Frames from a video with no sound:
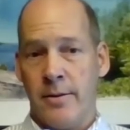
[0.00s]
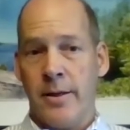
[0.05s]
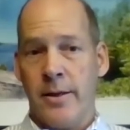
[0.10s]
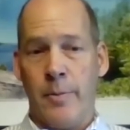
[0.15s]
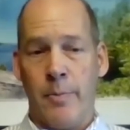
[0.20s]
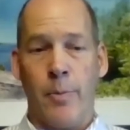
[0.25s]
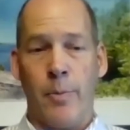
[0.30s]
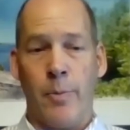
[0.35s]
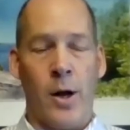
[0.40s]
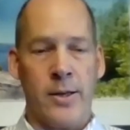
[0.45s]

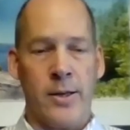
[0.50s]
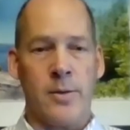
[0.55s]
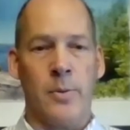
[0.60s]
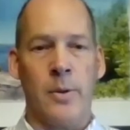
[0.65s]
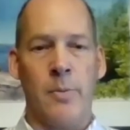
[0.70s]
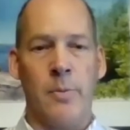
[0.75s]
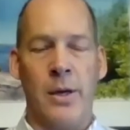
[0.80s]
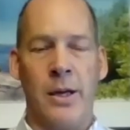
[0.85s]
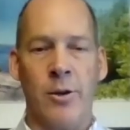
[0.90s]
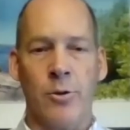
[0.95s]
can
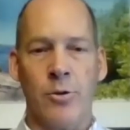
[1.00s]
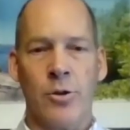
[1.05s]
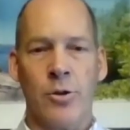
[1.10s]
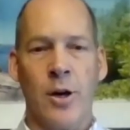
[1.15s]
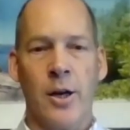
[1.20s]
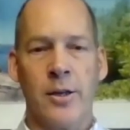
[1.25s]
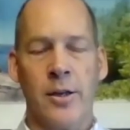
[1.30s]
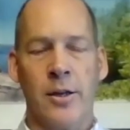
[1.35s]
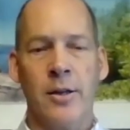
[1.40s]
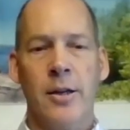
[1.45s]
possibly be
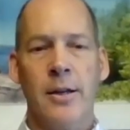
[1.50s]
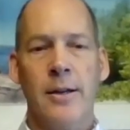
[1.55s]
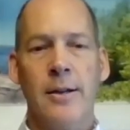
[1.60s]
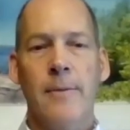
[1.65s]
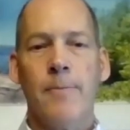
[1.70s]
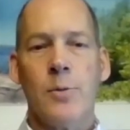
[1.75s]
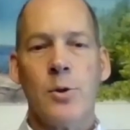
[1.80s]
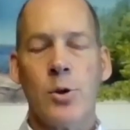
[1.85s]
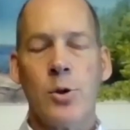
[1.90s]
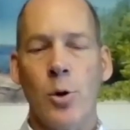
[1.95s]
constructed,
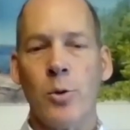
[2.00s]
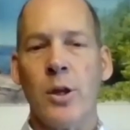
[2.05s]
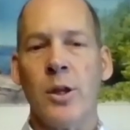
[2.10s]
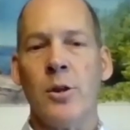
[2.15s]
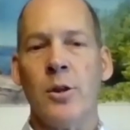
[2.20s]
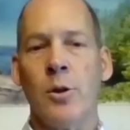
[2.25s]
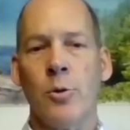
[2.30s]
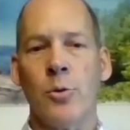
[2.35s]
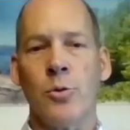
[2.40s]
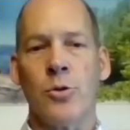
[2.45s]
so
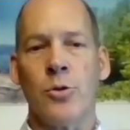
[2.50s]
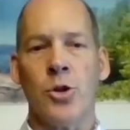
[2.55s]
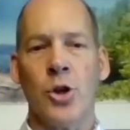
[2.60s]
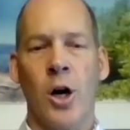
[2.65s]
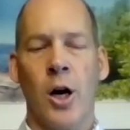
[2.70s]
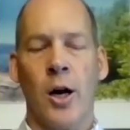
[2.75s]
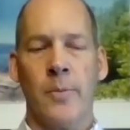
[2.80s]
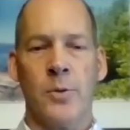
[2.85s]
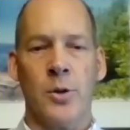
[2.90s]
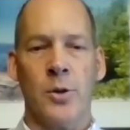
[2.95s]
that those
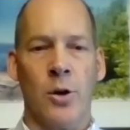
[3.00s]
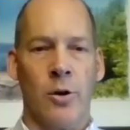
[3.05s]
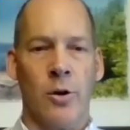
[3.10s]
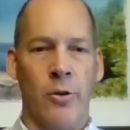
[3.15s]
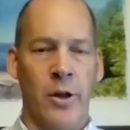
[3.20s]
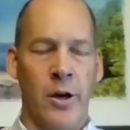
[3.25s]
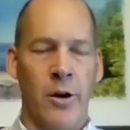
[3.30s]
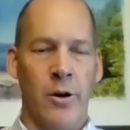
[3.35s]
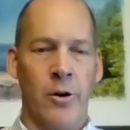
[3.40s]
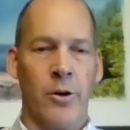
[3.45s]
jobs are
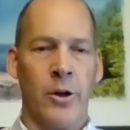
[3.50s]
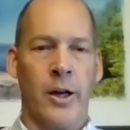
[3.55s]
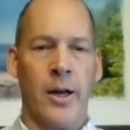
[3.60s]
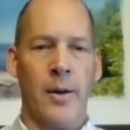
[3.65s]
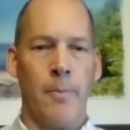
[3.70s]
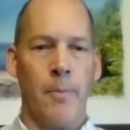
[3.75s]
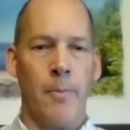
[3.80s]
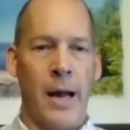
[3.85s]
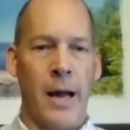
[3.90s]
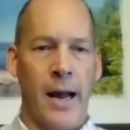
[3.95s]
there to
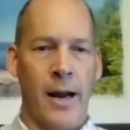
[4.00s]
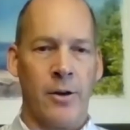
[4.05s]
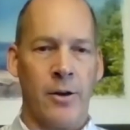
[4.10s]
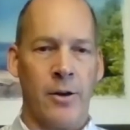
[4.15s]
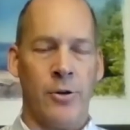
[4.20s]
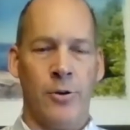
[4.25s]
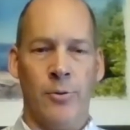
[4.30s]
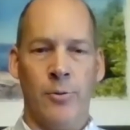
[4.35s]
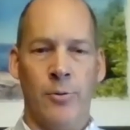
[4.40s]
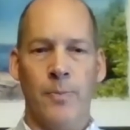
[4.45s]
come back
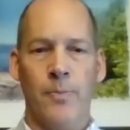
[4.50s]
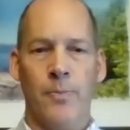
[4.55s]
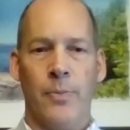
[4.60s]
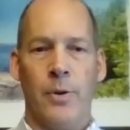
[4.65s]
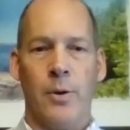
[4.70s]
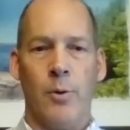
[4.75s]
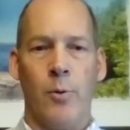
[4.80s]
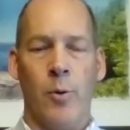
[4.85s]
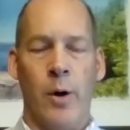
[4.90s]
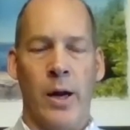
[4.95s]
to
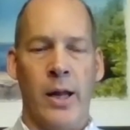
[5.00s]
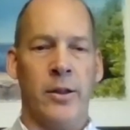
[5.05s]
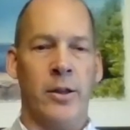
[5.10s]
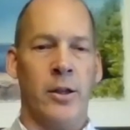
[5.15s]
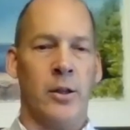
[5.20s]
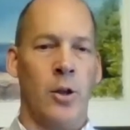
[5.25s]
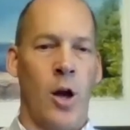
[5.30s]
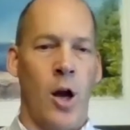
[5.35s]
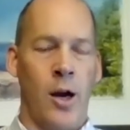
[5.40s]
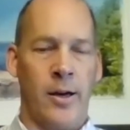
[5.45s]
when
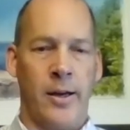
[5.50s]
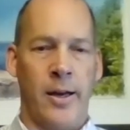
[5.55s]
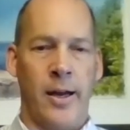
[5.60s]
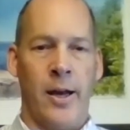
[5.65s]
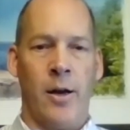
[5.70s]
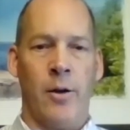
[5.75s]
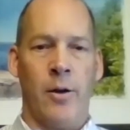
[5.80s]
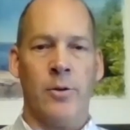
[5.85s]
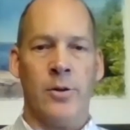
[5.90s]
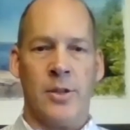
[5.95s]
the
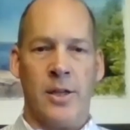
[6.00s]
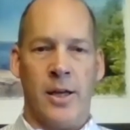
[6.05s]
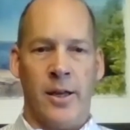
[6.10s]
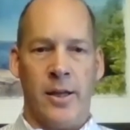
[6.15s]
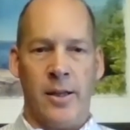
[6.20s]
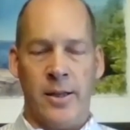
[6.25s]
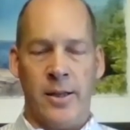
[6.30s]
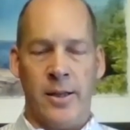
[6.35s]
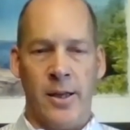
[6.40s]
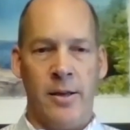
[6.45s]
lockdowns
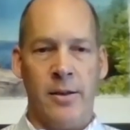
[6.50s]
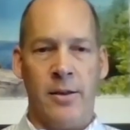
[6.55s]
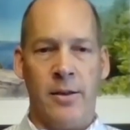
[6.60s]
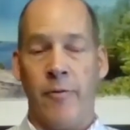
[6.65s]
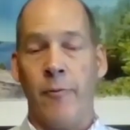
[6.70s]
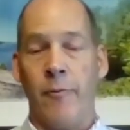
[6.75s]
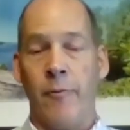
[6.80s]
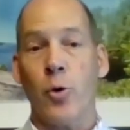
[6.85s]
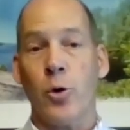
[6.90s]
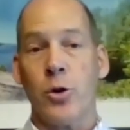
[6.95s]
and the
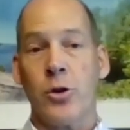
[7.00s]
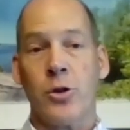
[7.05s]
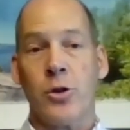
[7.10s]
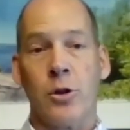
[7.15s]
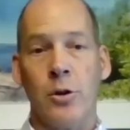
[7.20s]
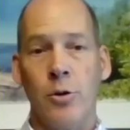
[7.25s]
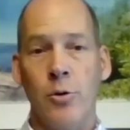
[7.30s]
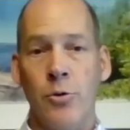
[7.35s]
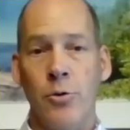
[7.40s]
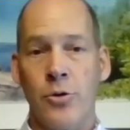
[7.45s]
forced
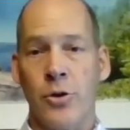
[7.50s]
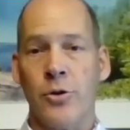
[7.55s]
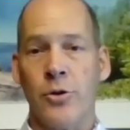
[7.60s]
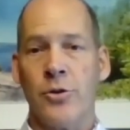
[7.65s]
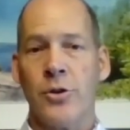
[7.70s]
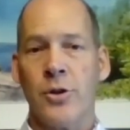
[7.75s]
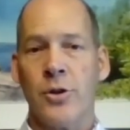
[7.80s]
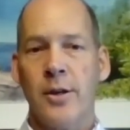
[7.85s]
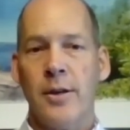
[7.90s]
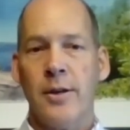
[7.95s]

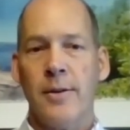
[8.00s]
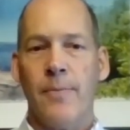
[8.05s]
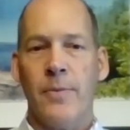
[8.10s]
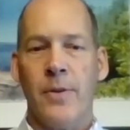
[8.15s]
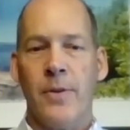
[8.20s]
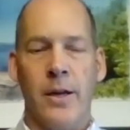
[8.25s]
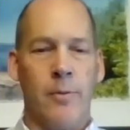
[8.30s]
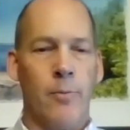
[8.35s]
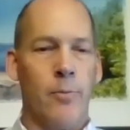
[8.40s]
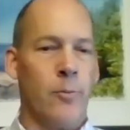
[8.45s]
closures
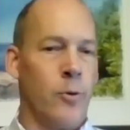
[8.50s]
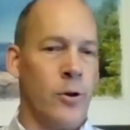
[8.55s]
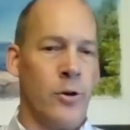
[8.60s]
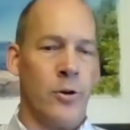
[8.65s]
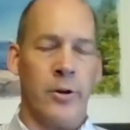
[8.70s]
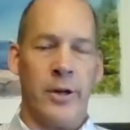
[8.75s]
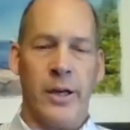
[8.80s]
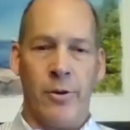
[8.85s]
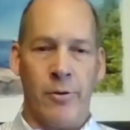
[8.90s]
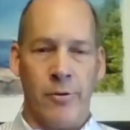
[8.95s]
that
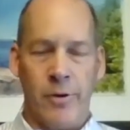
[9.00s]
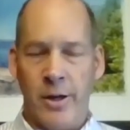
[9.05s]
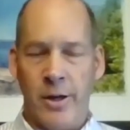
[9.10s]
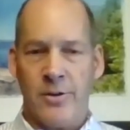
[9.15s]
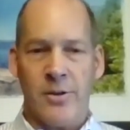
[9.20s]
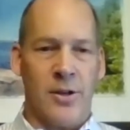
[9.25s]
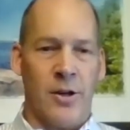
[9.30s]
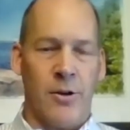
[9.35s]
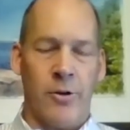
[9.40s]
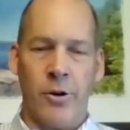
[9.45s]
were either
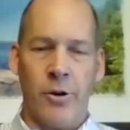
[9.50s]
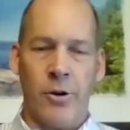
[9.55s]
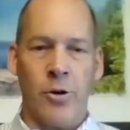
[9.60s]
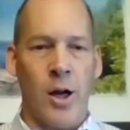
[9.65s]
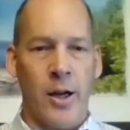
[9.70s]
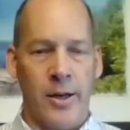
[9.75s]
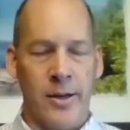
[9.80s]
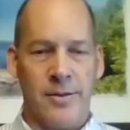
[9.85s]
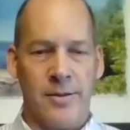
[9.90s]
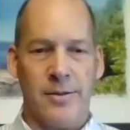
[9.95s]
necessary or
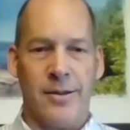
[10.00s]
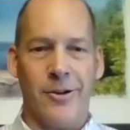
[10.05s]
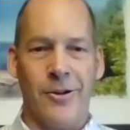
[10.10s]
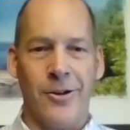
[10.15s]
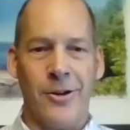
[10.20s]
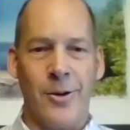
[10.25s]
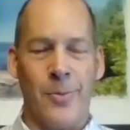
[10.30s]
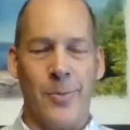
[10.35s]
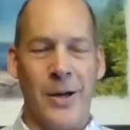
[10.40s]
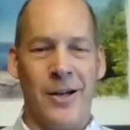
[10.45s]
not
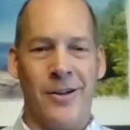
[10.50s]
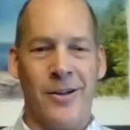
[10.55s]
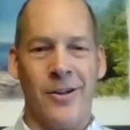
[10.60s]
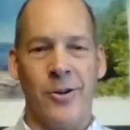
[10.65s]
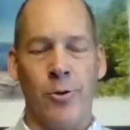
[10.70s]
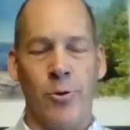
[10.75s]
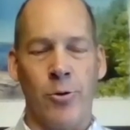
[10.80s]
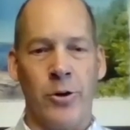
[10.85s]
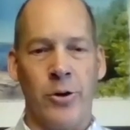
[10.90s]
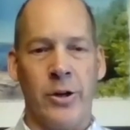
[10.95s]
necessary, depending on
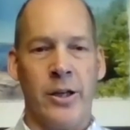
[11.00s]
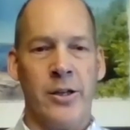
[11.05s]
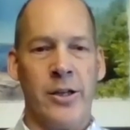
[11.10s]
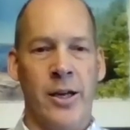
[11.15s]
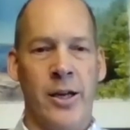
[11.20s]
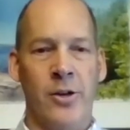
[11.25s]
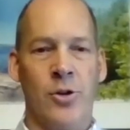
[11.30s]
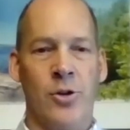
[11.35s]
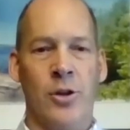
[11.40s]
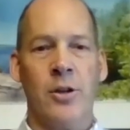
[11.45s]
your
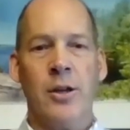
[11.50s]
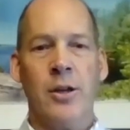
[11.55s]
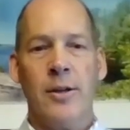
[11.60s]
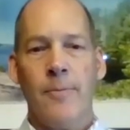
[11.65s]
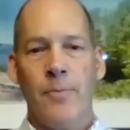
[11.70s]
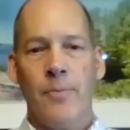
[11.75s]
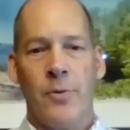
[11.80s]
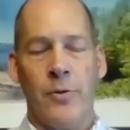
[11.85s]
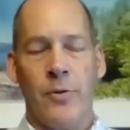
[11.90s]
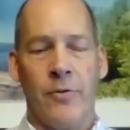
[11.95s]
orientation,
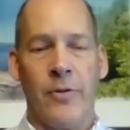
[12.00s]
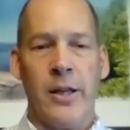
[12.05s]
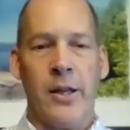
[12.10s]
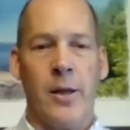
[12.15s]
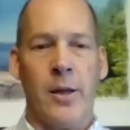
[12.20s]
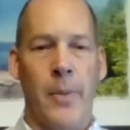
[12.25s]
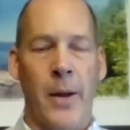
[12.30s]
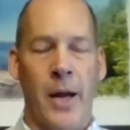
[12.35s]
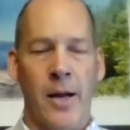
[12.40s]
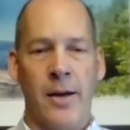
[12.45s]
to fight
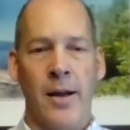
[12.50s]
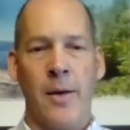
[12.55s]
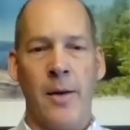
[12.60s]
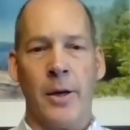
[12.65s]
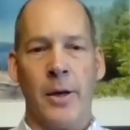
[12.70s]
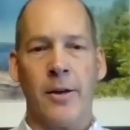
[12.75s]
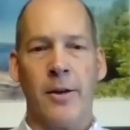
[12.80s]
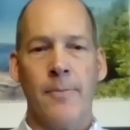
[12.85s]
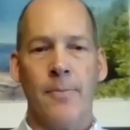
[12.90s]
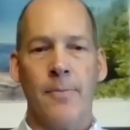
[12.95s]
the
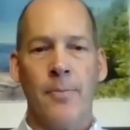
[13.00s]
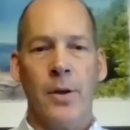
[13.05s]
pandemic.